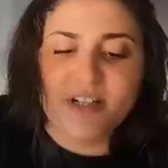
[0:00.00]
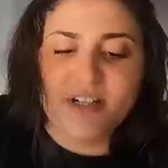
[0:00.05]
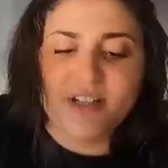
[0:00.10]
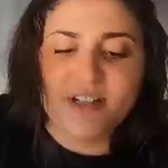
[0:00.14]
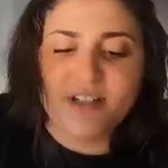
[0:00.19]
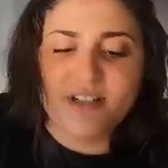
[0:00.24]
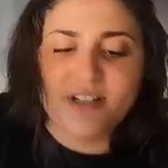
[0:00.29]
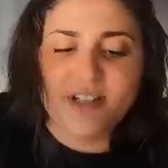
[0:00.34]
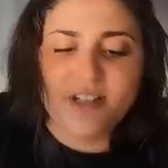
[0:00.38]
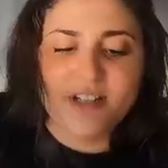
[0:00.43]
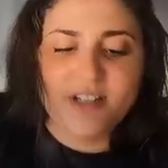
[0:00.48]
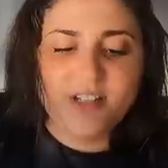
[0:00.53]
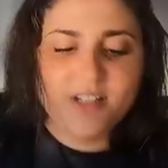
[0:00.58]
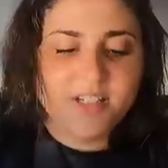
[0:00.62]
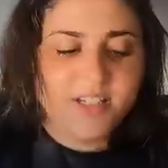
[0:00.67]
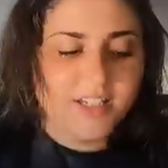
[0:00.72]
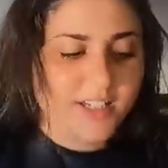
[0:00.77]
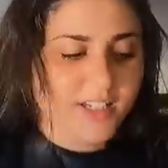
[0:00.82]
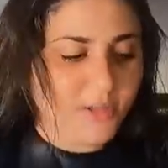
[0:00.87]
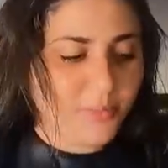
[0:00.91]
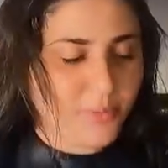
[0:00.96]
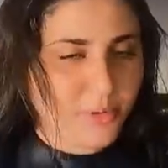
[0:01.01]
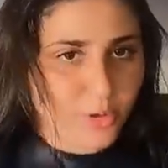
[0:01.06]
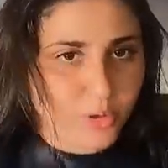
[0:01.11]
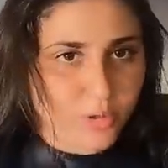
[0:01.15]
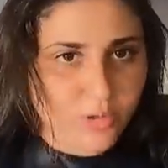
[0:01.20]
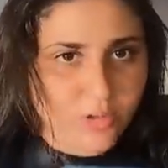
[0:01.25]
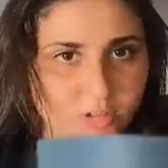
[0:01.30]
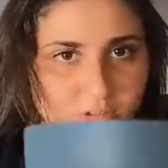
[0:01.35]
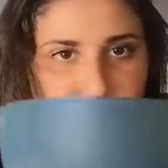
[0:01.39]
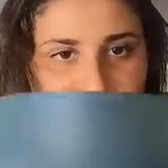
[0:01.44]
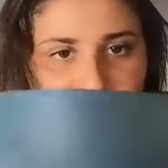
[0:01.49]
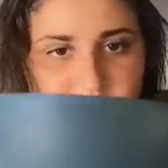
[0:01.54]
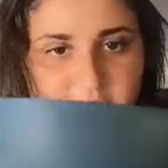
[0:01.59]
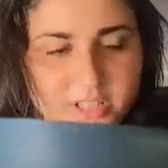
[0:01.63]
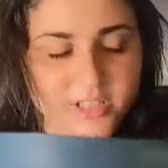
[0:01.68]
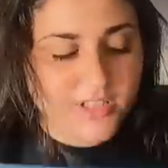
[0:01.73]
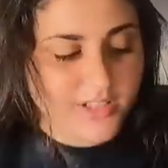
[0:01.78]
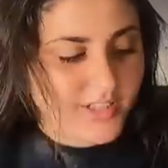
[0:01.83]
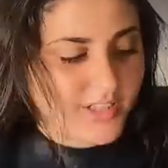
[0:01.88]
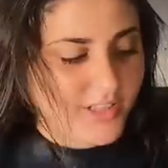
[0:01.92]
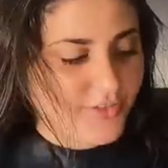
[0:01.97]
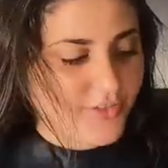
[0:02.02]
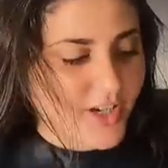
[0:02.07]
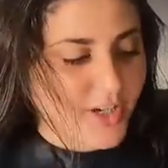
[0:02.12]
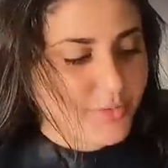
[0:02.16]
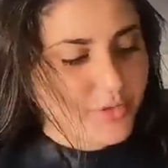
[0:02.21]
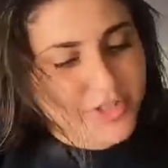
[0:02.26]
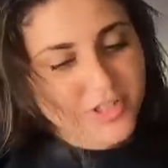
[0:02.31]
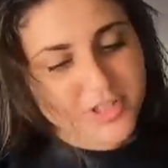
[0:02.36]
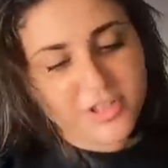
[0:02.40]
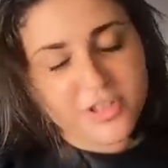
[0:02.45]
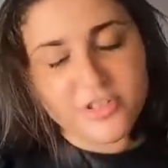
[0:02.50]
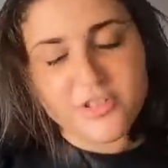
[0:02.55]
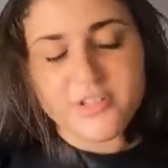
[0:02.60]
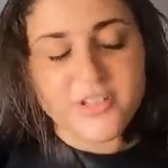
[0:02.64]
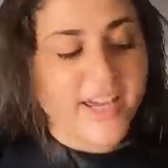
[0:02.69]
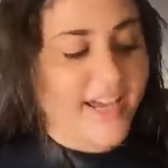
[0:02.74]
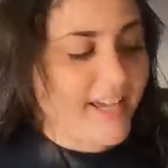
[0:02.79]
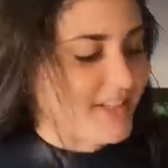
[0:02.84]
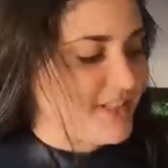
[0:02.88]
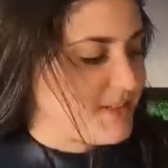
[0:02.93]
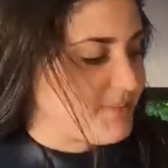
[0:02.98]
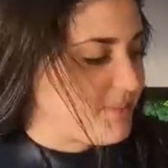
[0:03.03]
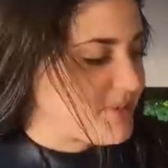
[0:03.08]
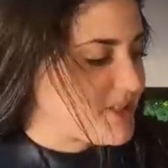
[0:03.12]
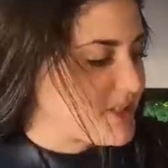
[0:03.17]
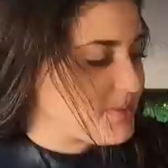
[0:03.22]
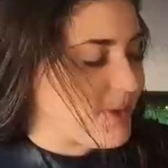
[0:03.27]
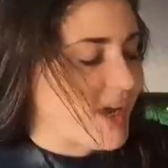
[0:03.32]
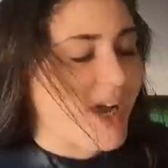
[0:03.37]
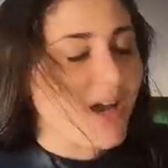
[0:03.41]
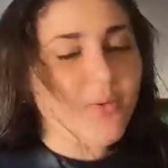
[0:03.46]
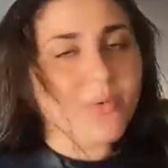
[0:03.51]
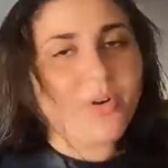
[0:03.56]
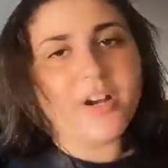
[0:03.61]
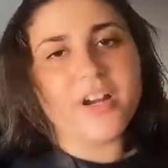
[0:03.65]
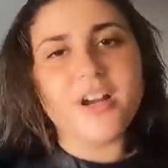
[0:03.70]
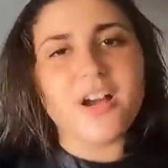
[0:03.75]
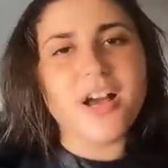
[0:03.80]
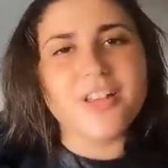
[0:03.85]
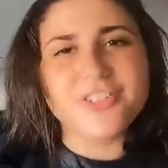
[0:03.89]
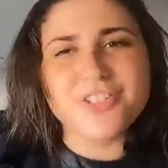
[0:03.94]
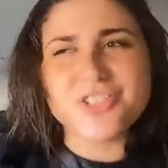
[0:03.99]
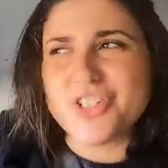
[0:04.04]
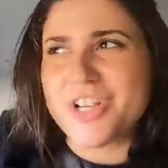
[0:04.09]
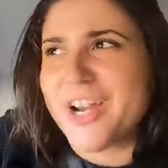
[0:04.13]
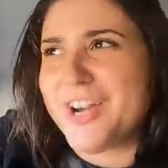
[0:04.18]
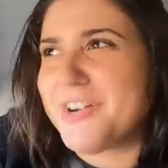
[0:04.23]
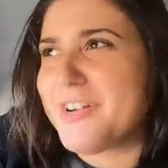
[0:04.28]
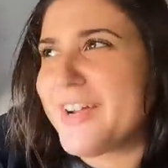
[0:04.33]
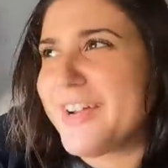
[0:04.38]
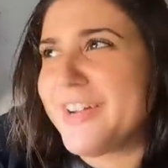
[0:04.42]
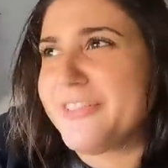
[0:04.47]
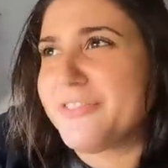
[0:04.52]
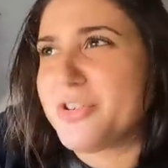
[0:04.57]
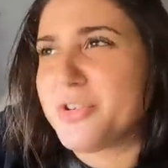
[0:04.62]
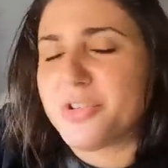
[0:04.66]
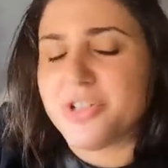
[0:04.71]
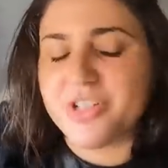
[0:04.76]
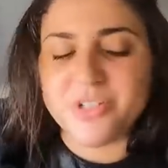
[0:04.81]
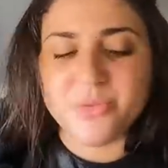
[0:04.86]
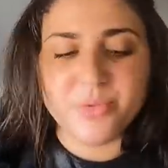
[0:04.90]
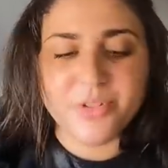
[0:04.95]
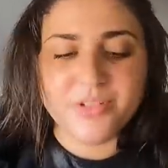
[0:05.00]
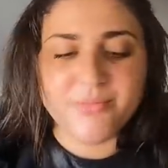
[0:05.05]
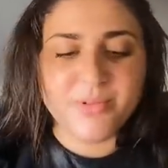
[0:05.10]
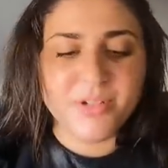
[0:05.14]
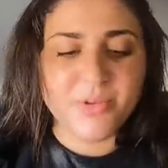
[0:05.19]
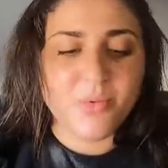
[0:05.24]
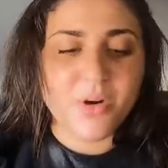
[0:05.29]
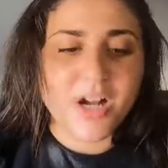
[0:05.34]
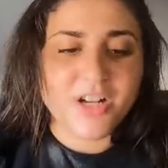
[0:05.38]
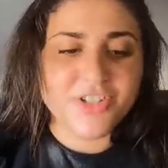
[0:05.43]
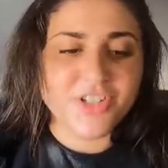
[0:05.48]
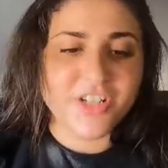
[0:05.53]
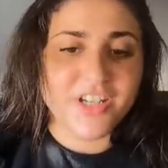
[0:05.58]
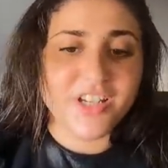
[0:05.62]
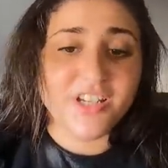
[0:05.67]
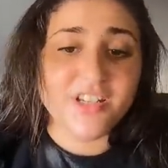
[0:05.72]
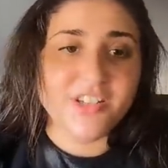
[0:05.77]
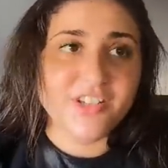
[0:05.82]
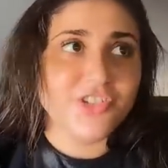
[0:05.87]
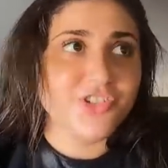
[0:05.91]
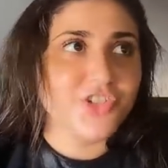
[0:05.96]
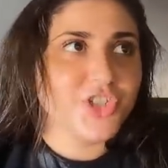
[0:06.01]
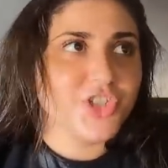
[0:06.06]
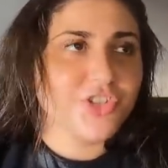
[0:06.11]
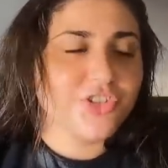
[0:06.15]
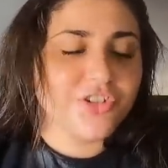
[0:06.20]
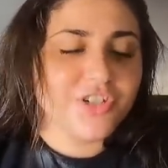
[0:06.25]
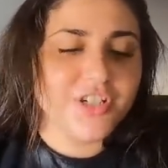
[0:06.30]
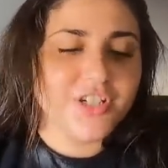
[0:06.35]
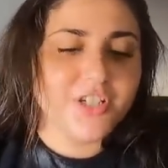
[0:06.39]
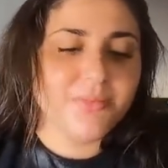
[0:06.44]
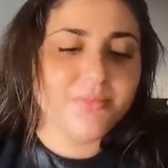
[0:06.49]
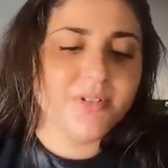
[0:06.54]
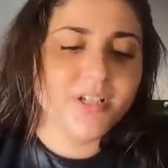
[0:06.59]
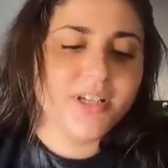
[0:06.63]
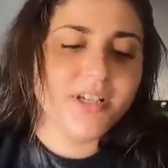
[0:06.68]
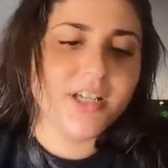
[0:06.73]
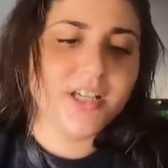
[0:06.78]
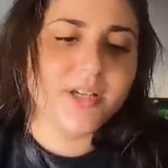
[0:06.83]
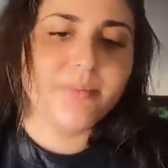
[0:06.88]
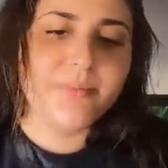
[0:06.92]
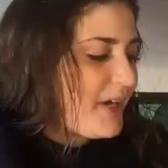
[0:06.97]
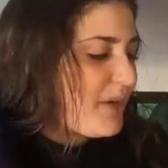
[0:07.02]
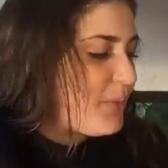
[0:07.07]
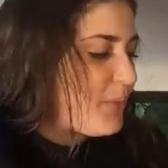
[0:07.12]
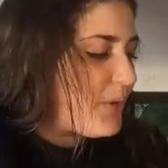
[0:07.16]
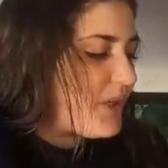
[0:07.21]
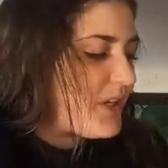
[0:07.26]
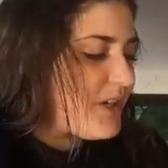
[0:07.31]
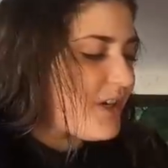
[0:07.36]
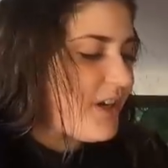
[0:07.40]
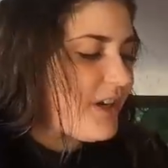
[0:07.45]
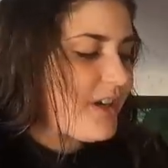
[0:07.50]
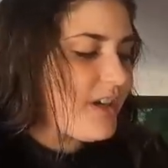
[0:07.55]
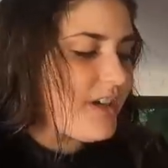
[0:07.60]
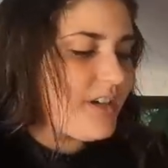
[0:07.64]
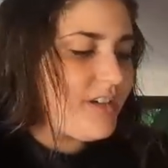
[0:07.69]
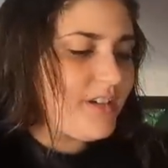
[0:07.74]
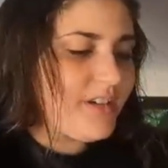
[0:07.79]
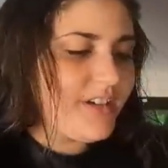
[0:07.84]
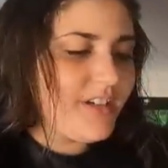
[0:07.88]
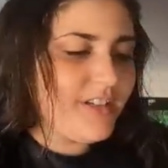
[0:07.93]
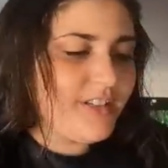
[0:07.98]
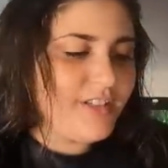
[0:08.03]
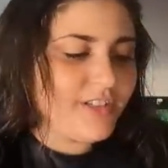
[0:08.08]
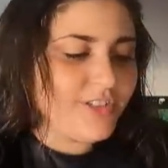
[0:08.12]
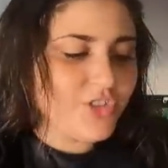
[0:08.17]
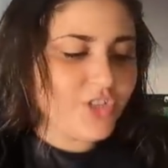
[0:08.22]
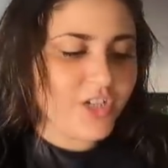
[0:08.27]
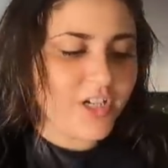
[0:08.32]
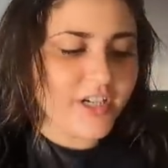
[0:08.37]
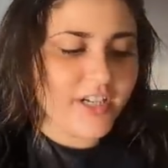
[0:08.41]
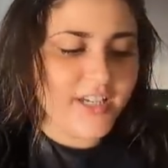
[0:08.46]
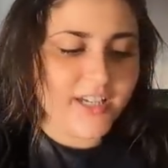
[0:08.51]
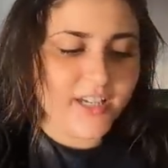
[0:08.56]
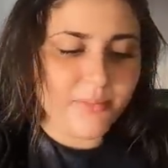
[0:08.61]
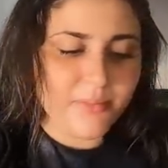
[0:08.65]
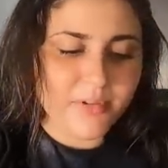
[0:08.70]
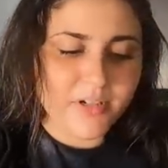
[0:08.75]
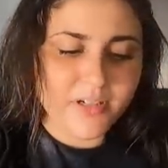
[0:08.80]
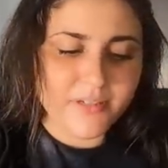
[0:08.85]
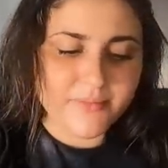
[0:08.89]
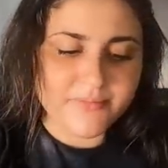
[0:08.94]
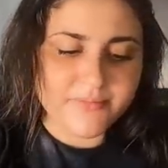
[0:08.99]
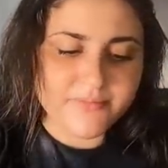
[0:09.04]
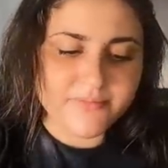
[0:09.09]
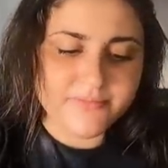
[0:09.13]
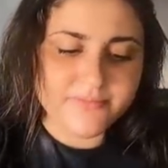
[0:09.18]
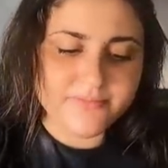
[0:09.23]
but get a bowl. If I was still at the spot where I caught the trout, I of course would be washing it in the stream. But we are in the truck camper.